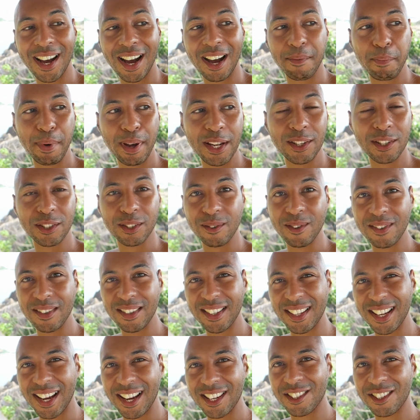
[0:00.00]
I've made
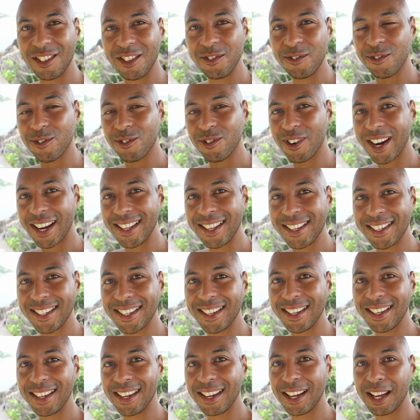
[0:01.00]
some nice new
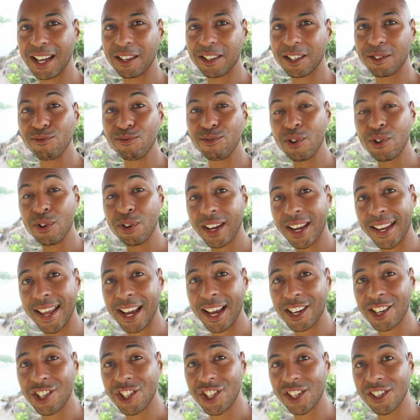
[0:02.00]
friends here, some real
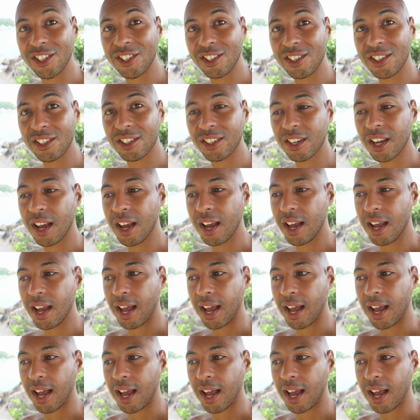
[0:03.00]
connections,